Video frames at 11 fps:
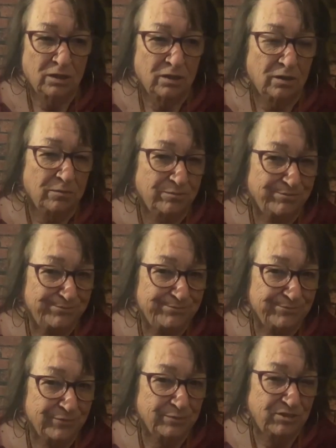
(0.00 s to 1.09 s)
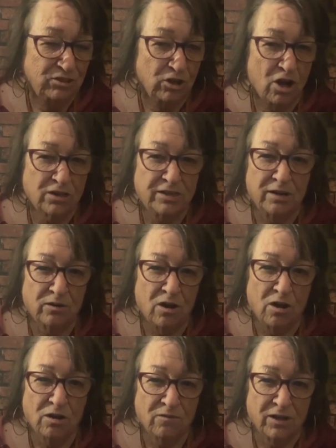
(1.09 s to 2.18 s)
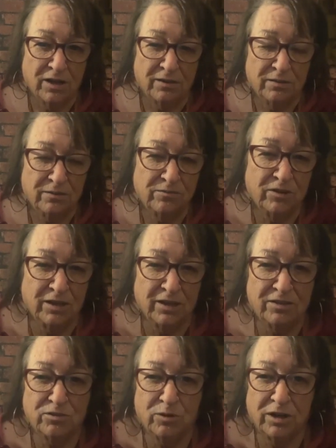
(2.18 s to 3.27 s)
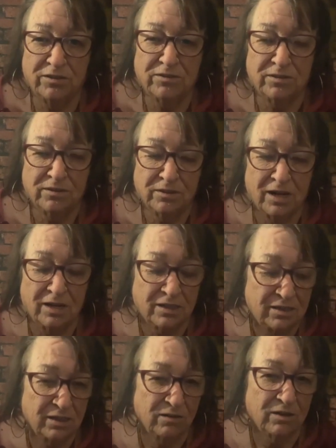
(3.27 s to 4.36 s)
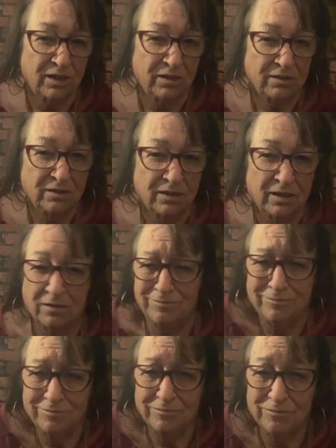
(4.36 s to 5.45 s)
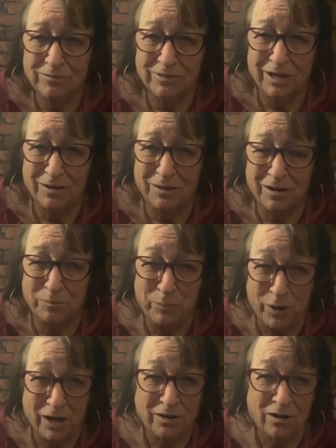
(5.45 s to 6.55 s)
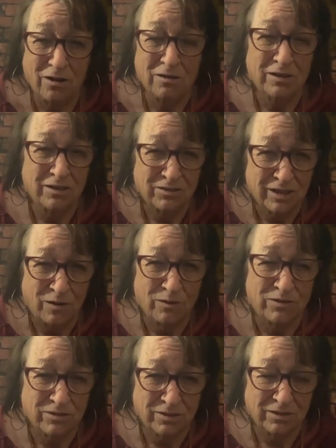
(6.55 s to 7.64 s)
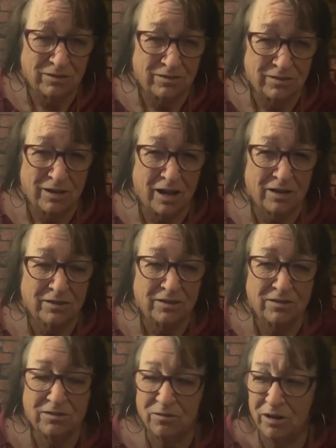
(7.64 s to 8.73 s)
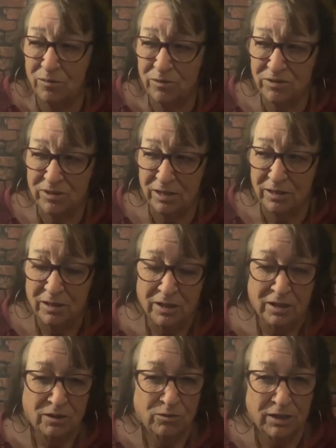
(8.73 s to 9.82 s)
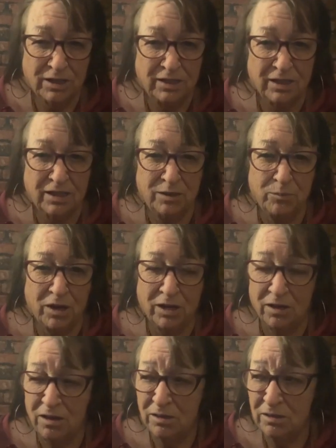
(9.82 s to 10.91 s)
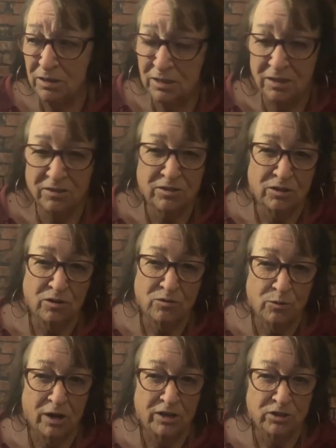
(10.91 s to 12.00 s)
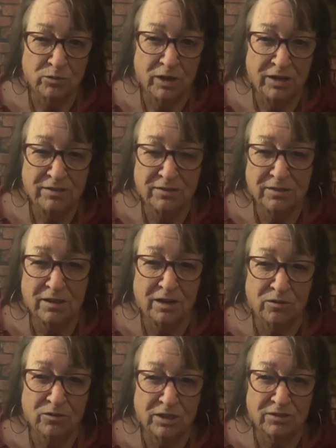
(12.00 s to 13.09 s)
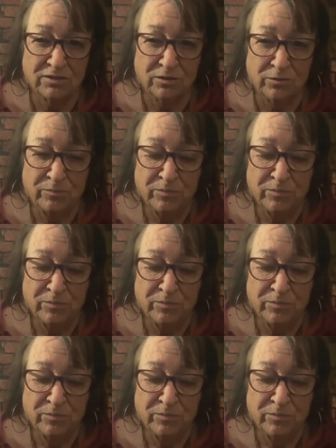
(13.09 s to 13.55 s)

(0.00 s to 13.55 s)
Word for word: um, lockdown, all of that violates rights, and clearly, and a, a bylaw is how it's it's enacted. So I always say rinky-dinky bylaw is going to override your rights? I don't think so.